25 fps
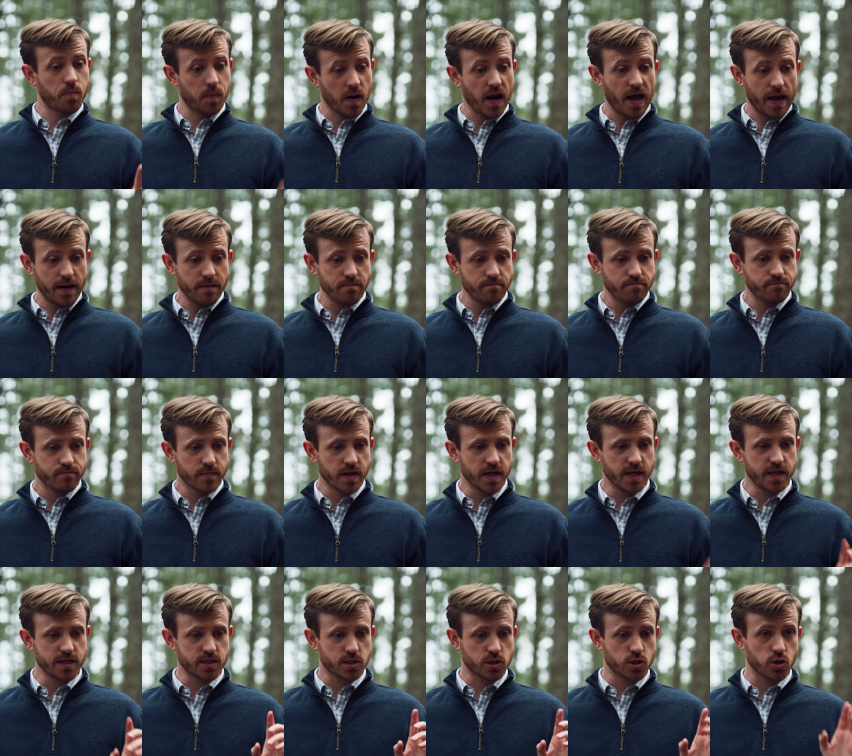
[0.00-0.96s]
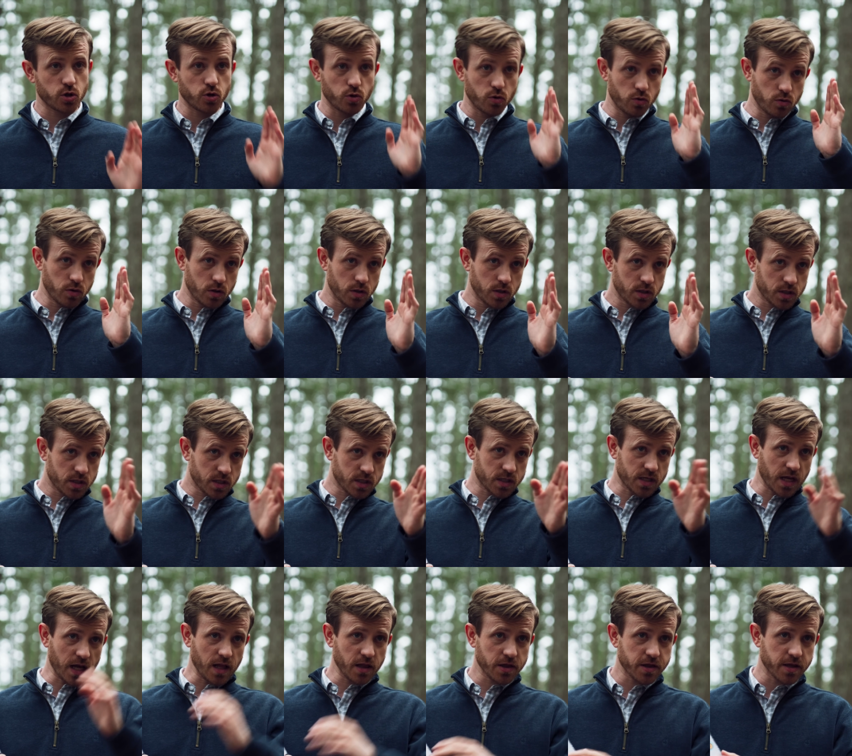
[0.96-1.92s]
plan is to
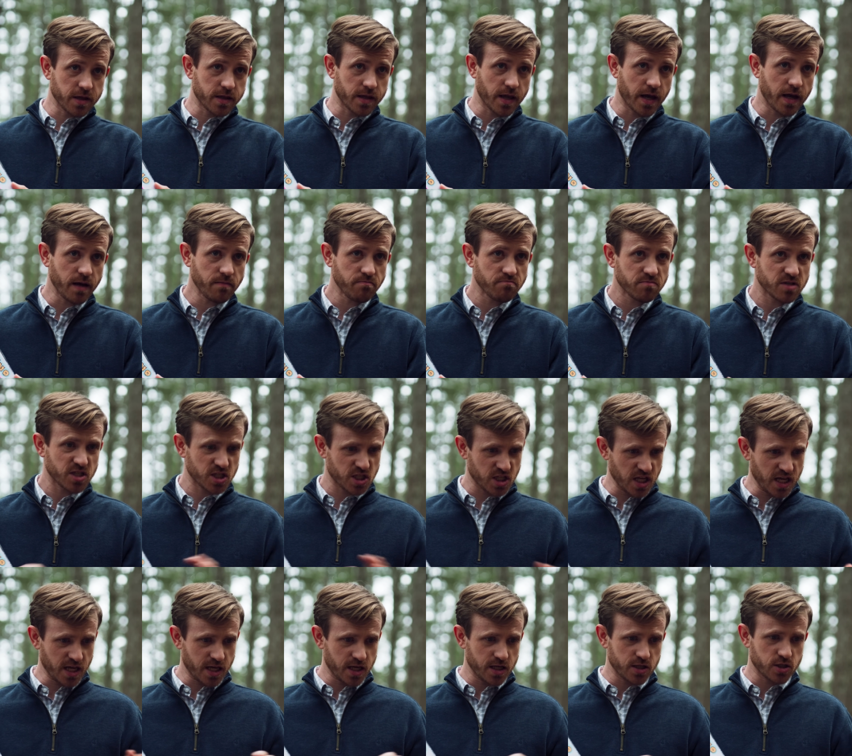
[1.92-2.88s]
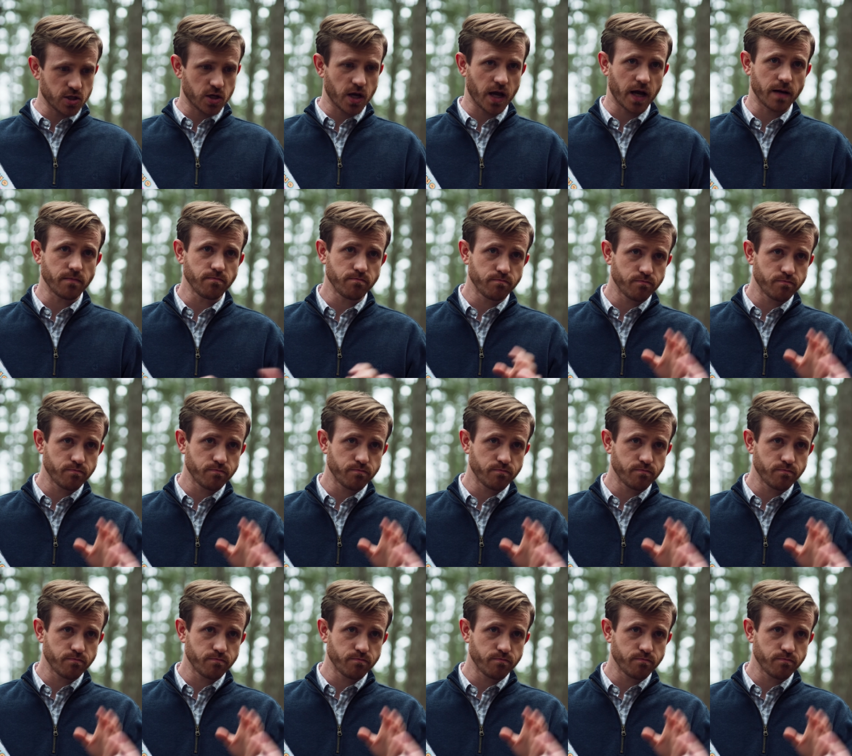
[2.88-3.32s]
stealth in there, sneaky as you can,